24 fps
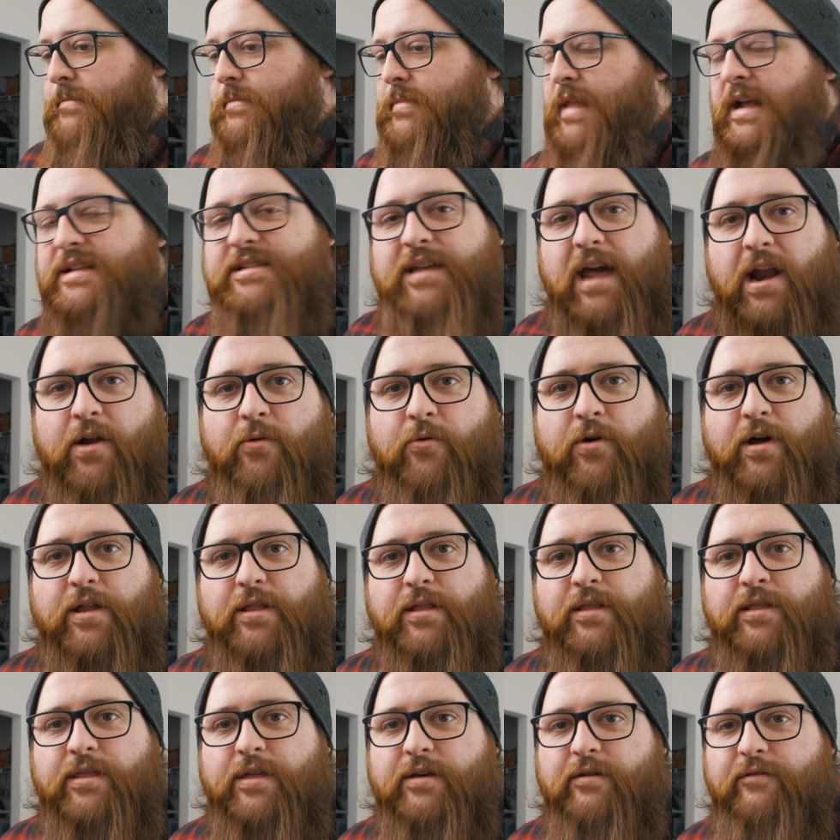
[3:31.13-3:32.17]
That's kind of
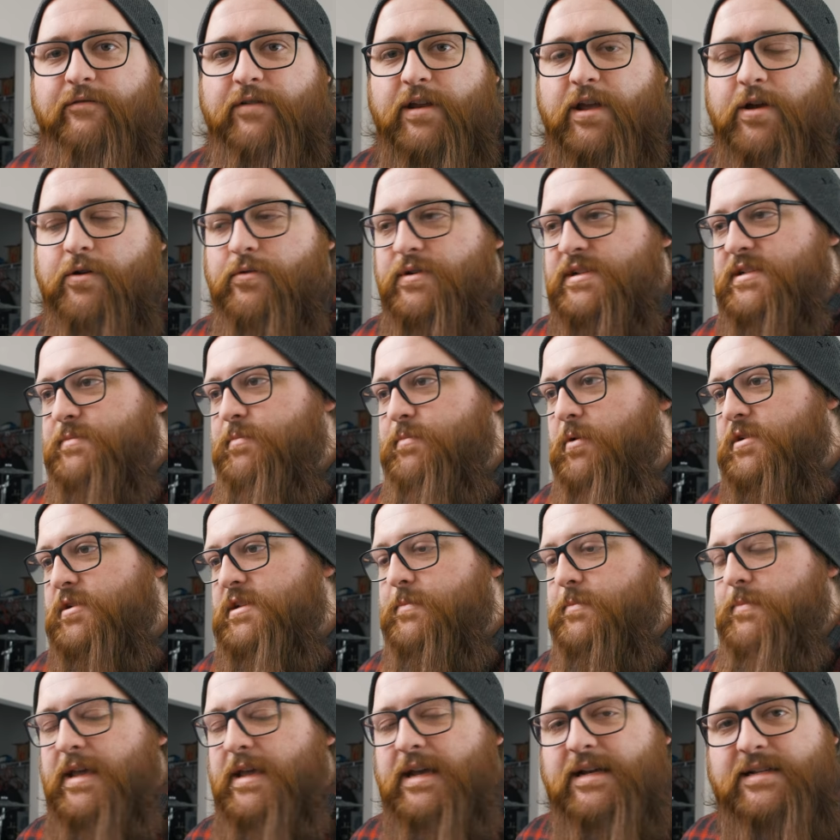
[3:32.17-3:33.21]
what the video was supposed to
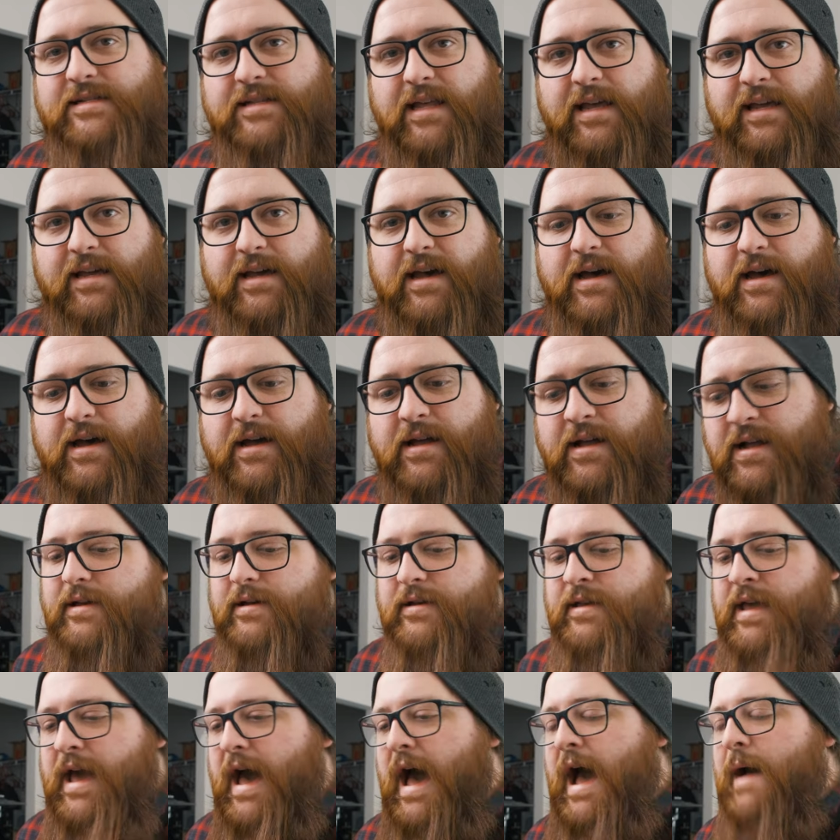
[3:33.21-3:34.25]
be, is like,
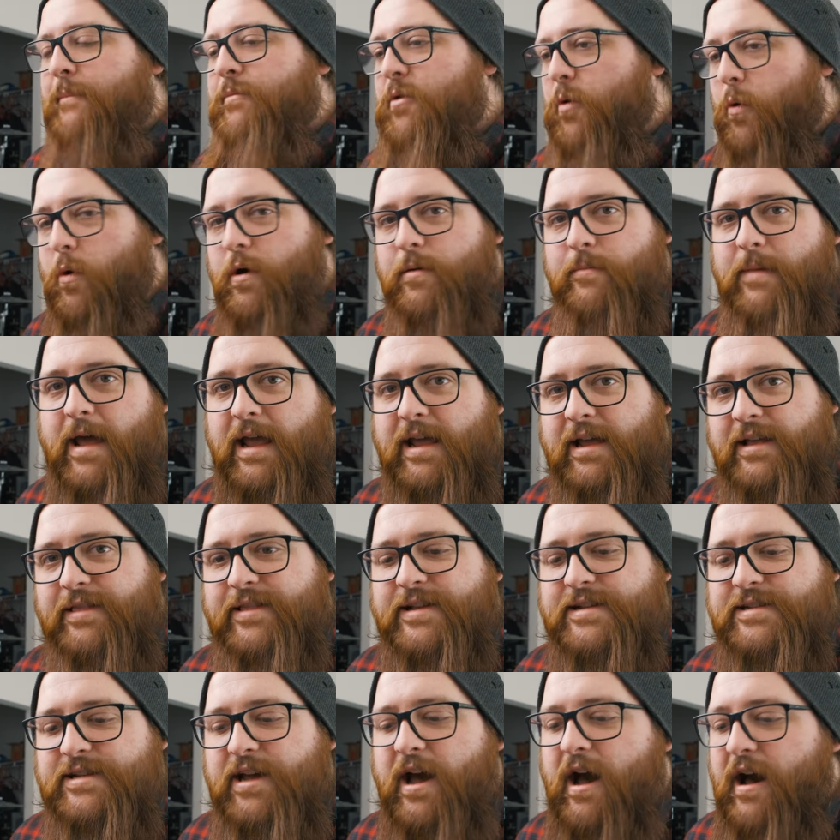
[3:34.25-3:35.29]
yeah, I'm the one making
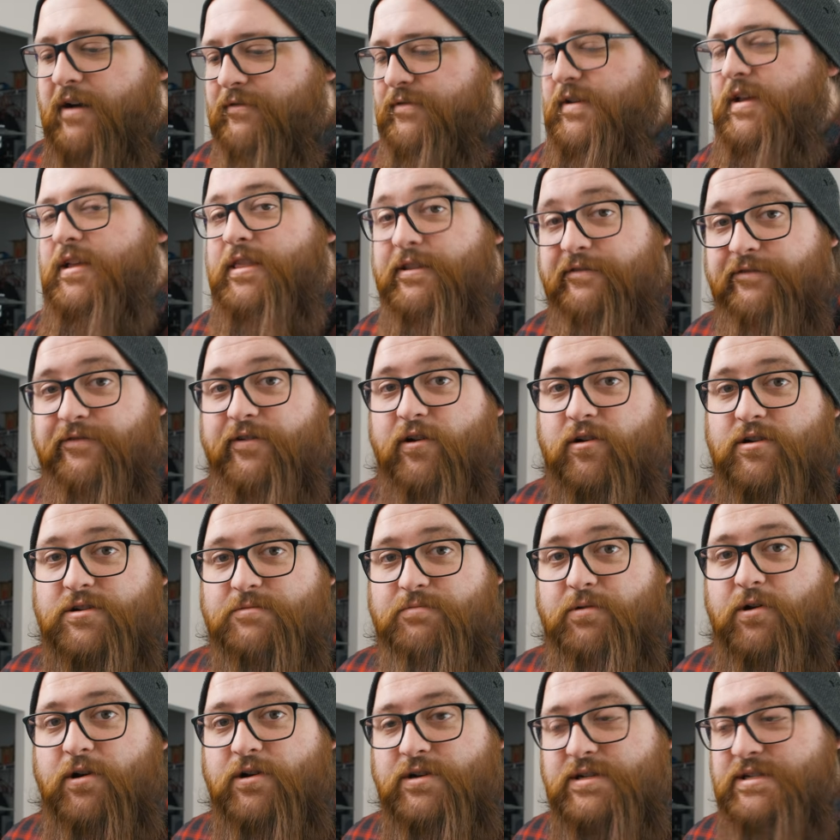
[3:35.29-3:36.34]
this coffee in the first
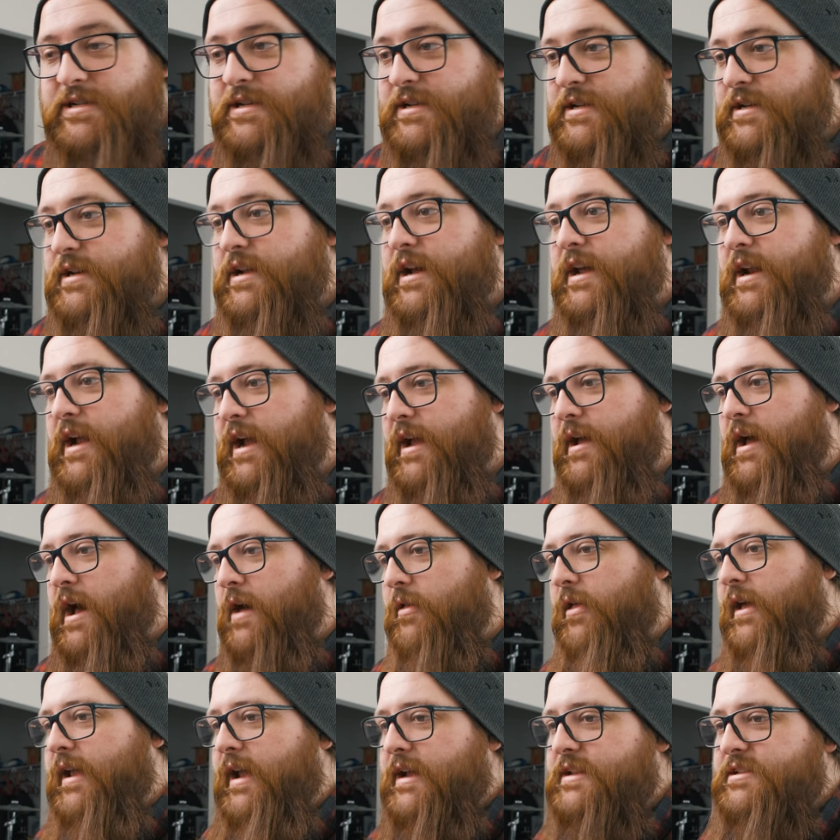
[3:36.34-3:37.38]
person. And
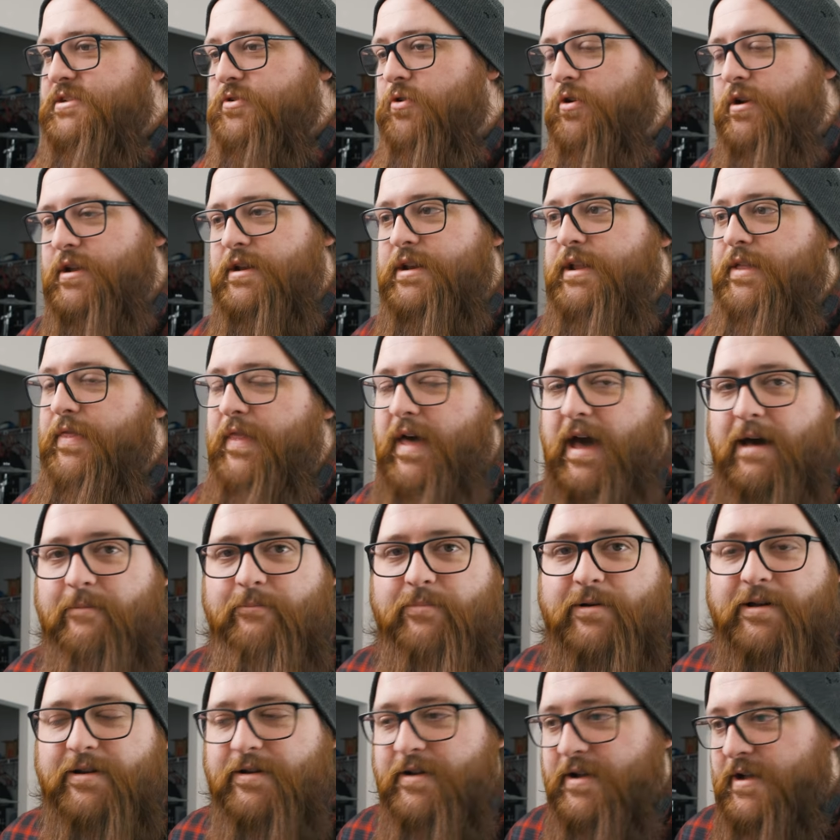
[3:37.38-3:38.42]
I sort of did that,
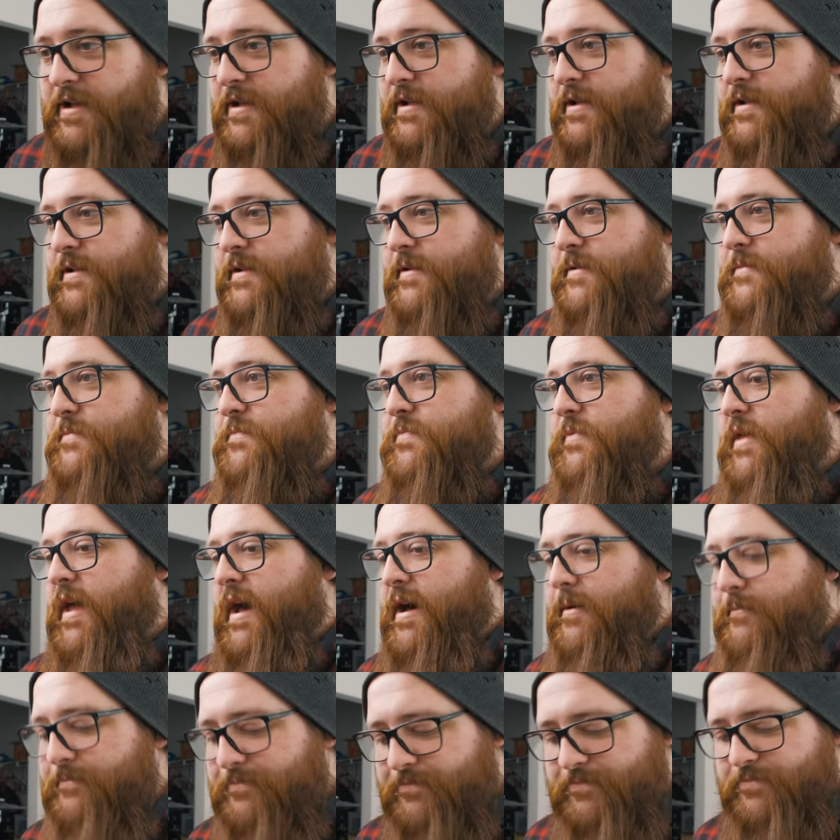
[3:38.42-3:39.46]
but yeah,
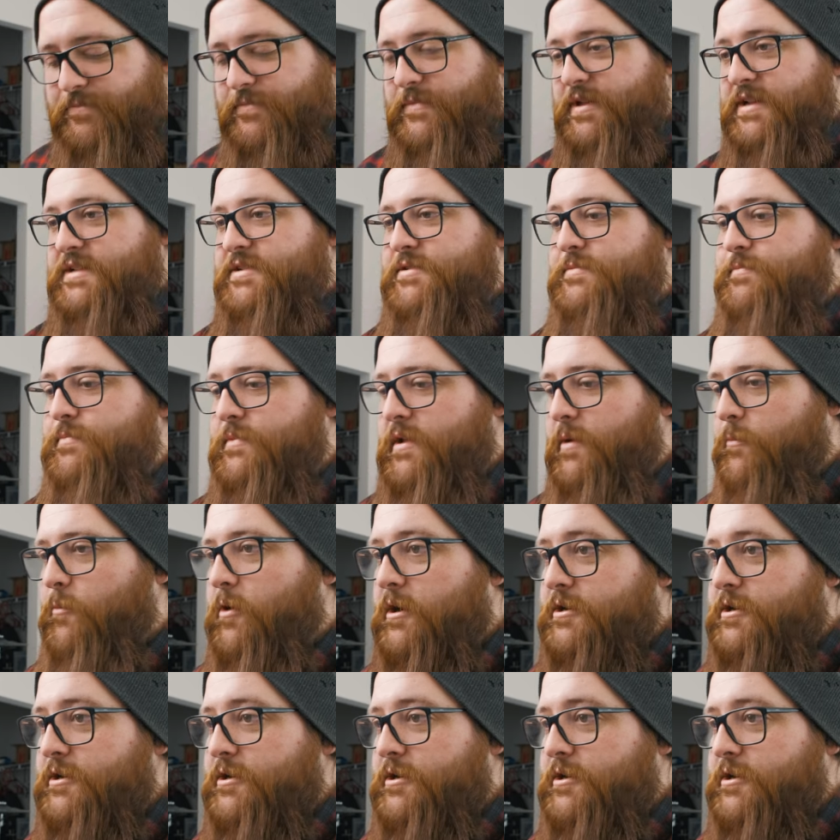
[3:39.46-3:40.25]
let's keep